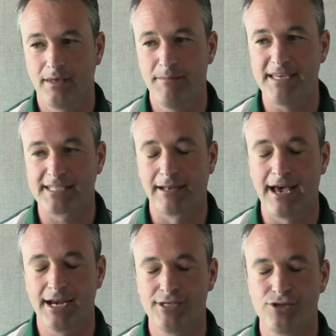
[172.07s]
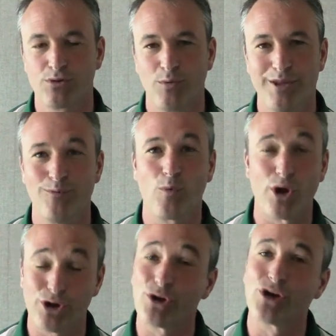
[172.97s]
Makes it a lot easier when
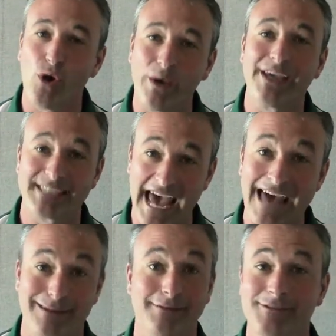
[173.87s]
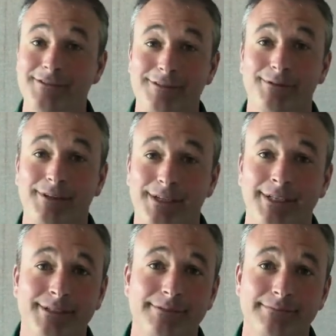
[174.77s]
where you're going is Athens. It really
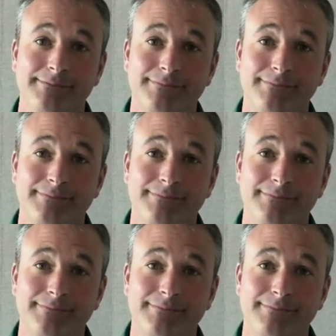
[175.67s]
does.